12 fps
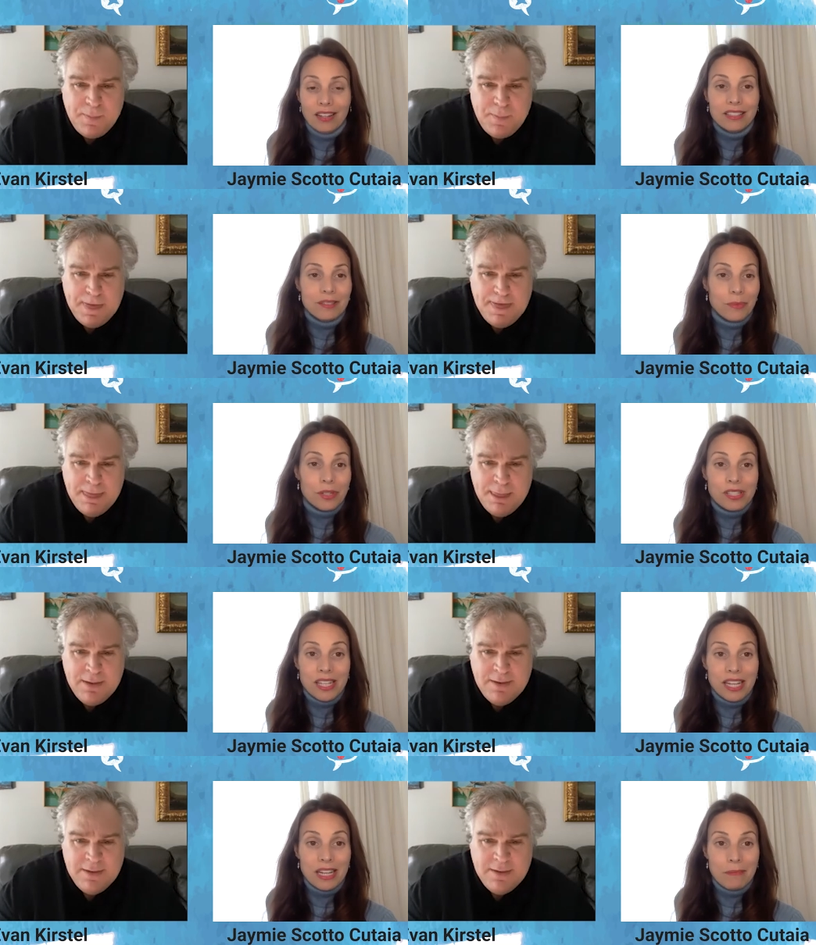Speaker 1: and we're
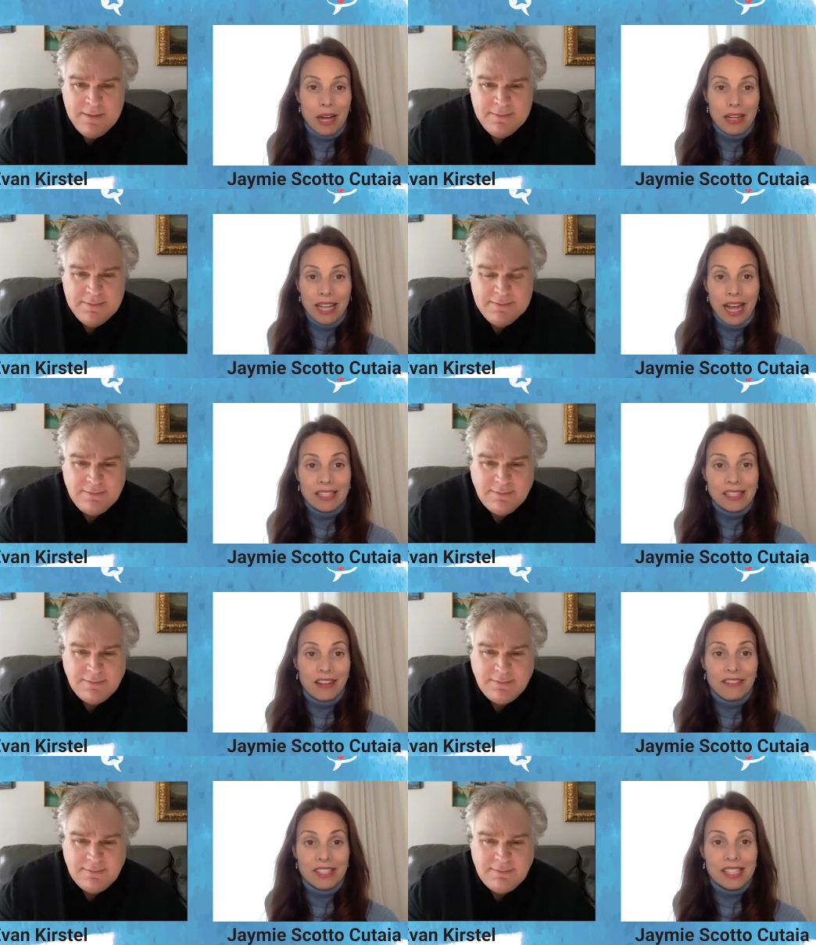seeing podcasts
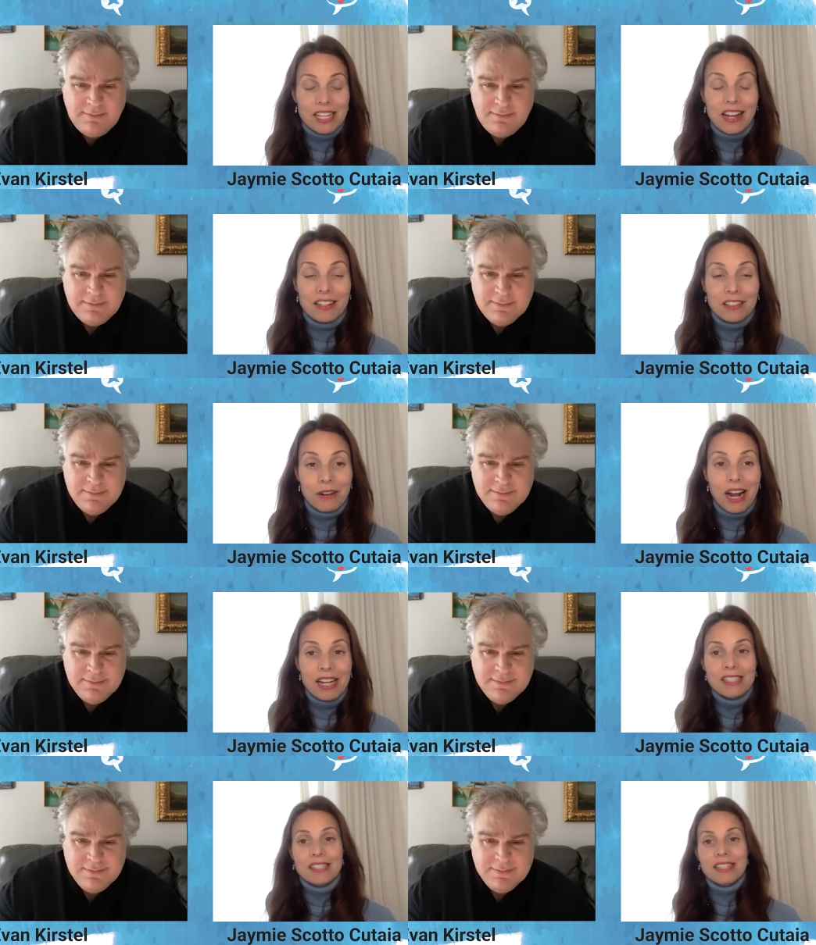obviously on the
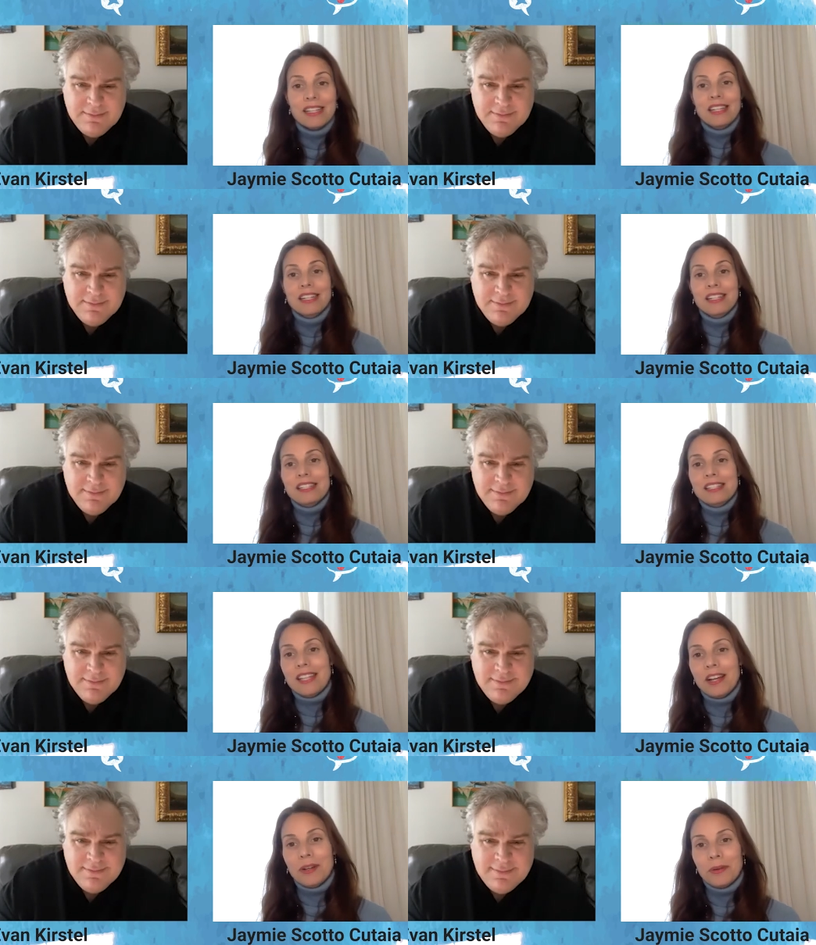rise
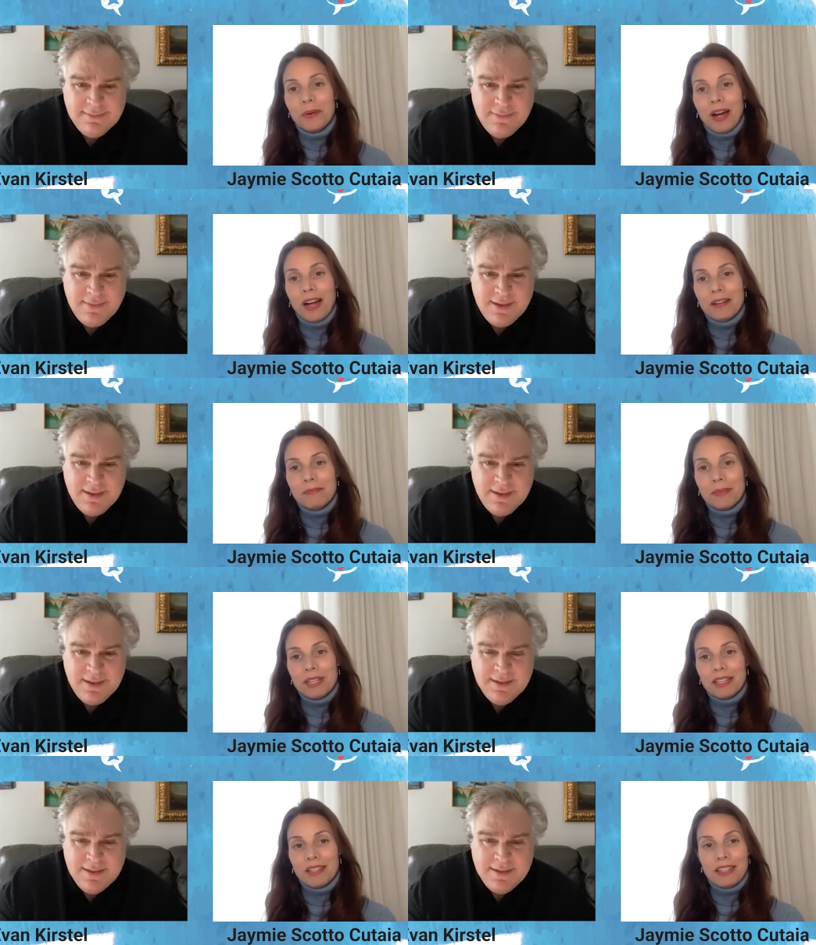so um,